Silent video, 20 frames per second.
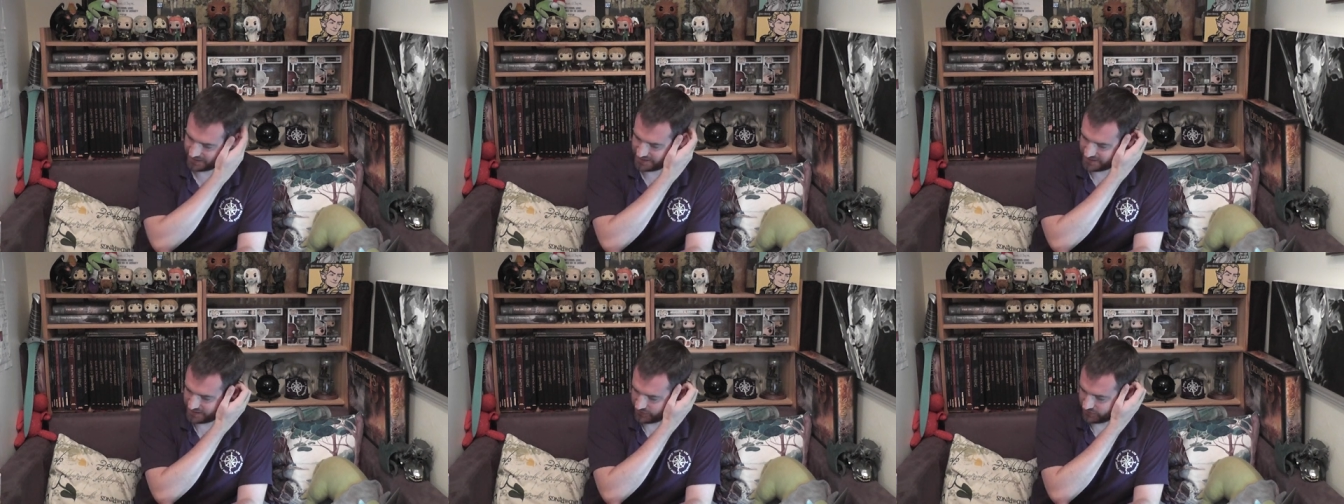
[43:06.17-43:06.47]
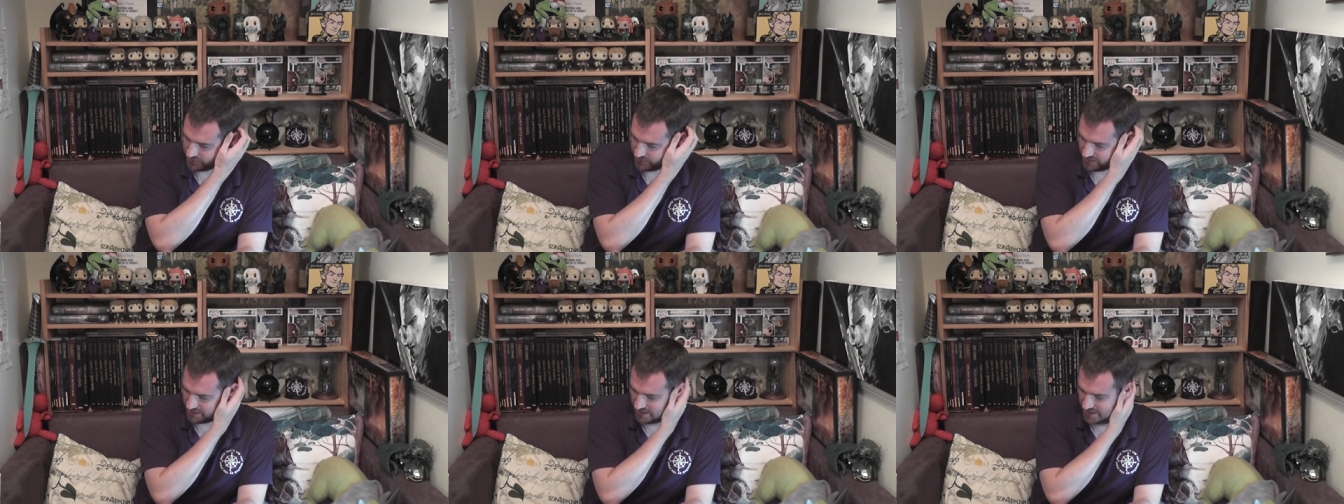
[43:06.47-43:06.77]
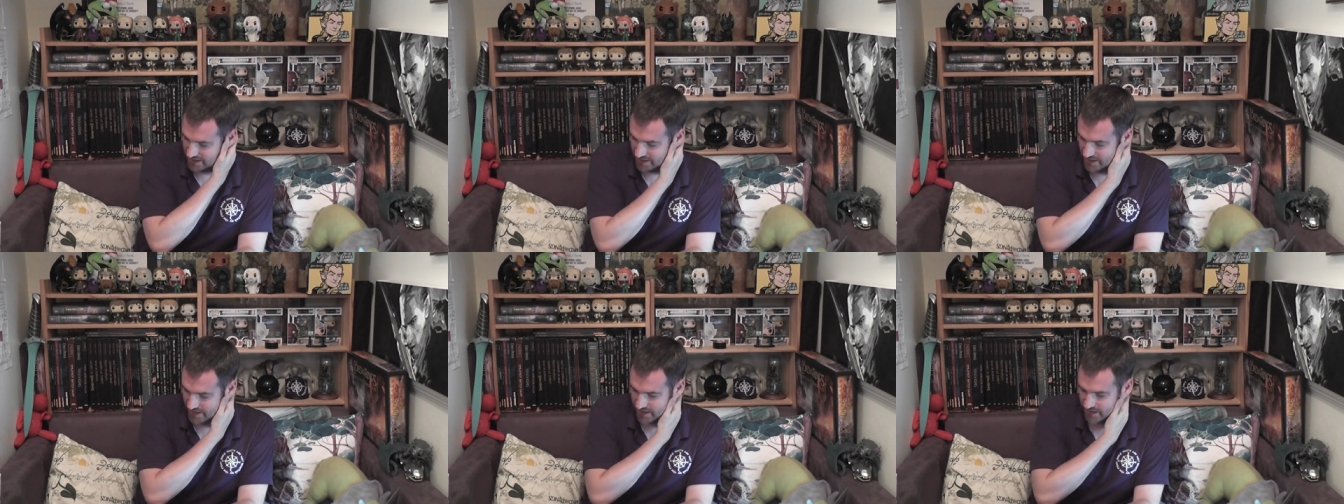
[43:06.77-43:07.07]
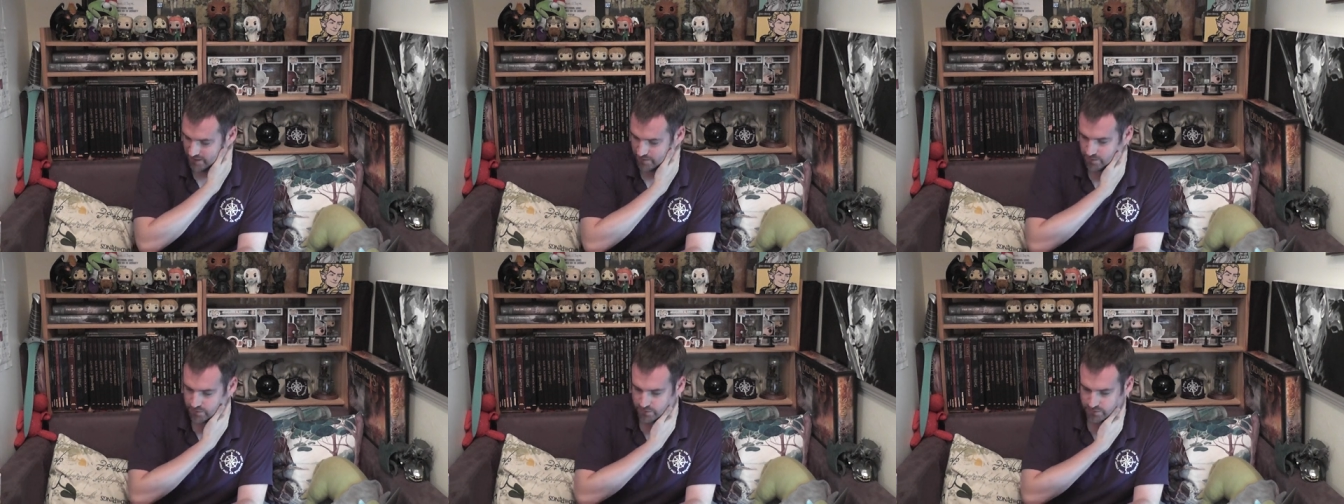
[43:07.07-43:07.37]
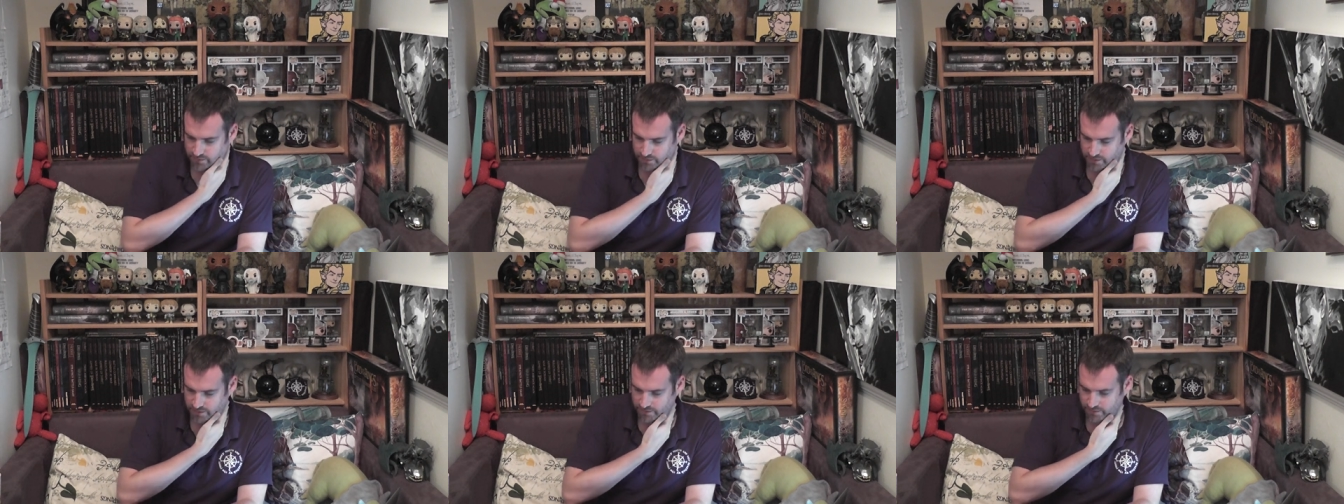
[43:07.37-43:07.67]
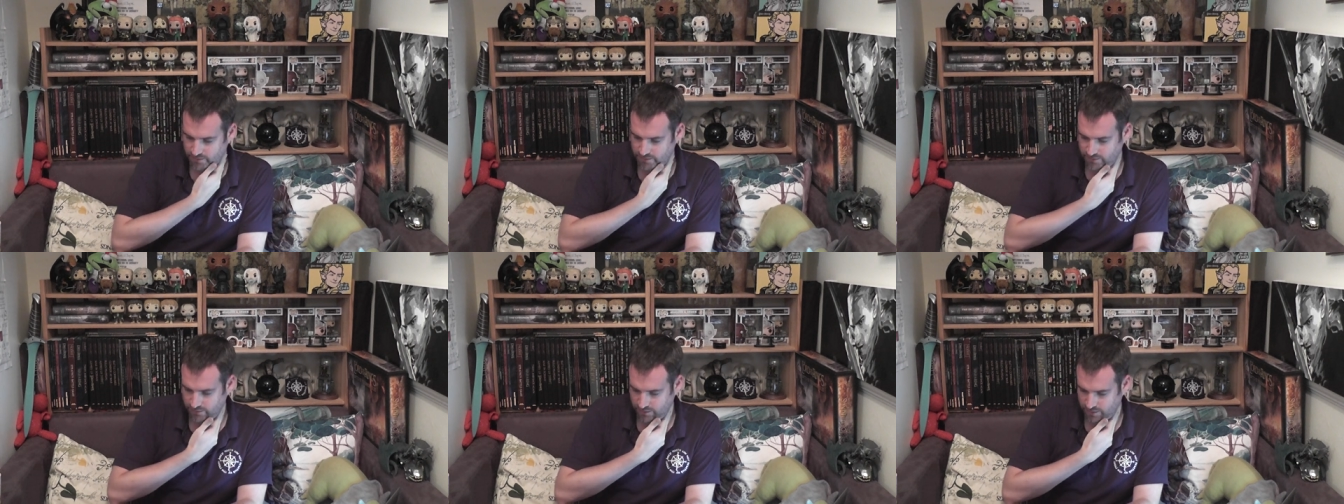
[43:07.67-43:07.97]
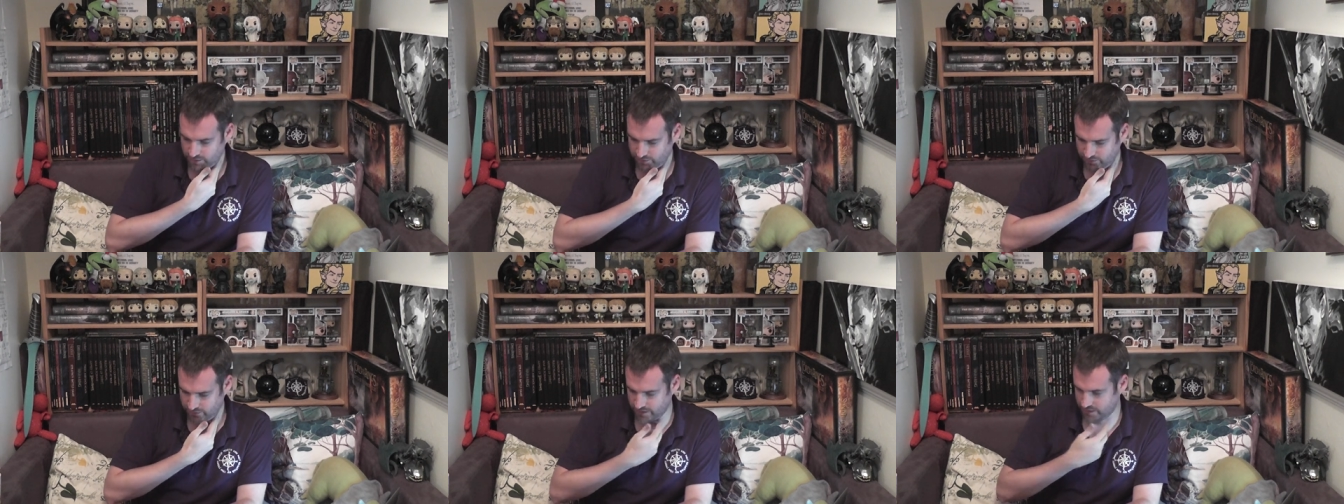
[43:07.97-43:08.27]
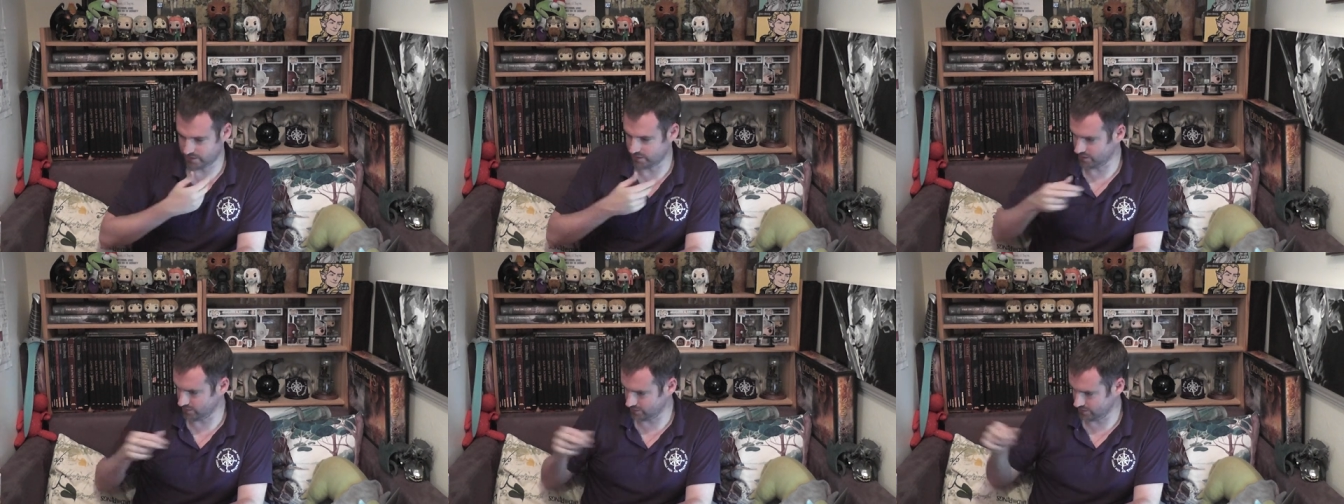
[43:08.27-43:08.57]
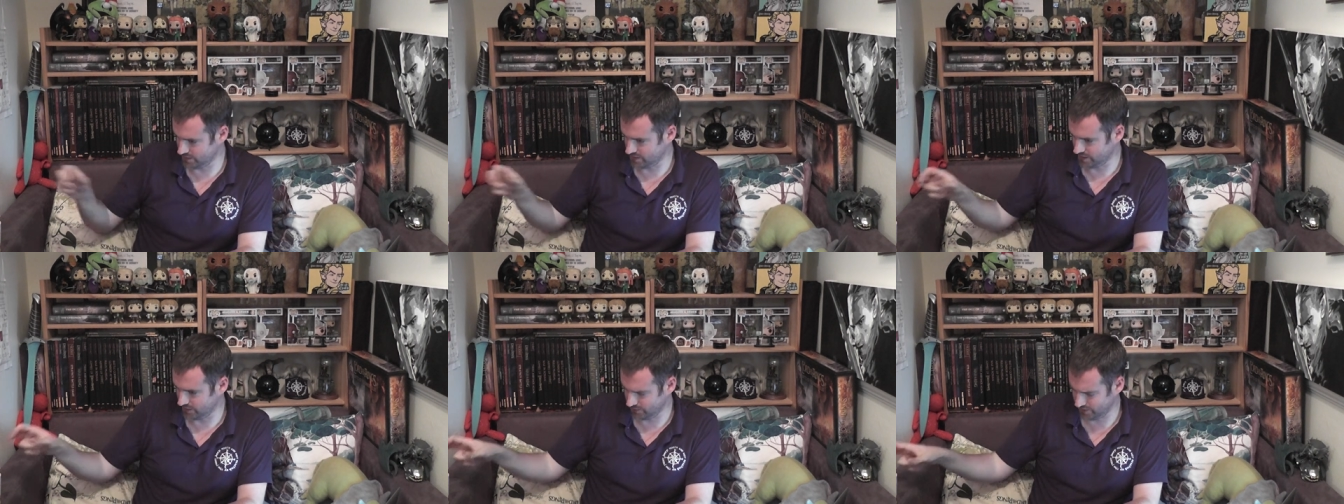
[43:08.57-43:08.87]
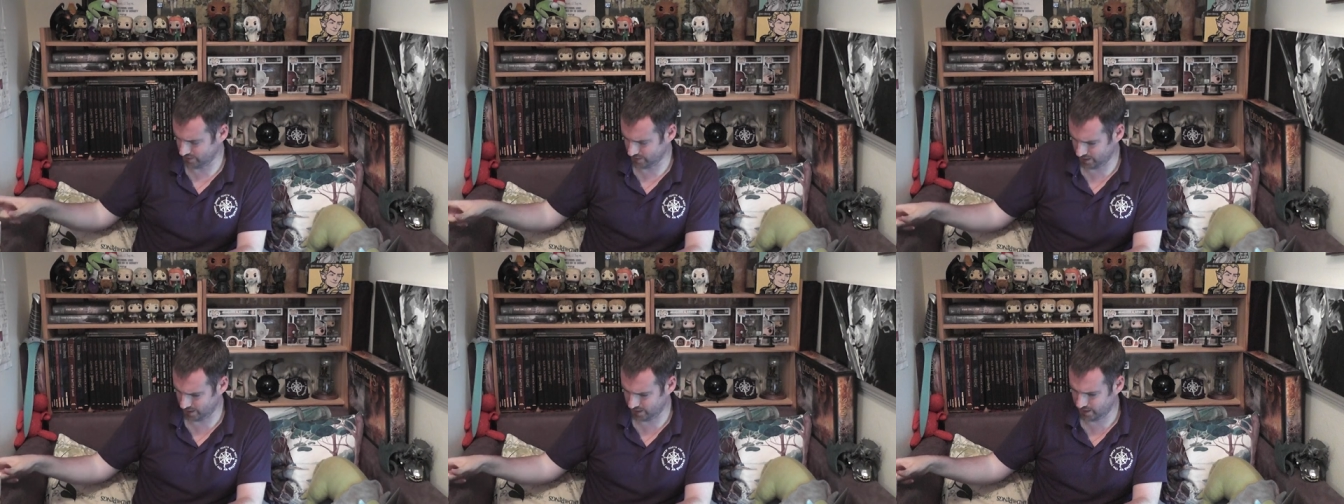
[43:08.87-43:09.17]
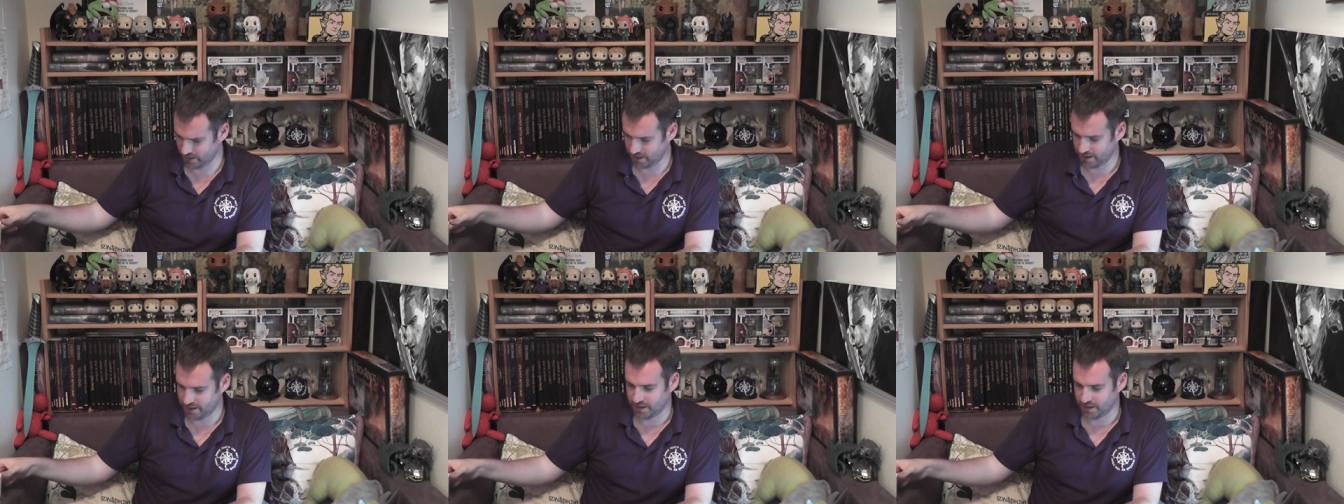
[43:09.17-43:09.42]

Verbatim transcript: Seventh City Collectibles, my good friends over at Seventh City,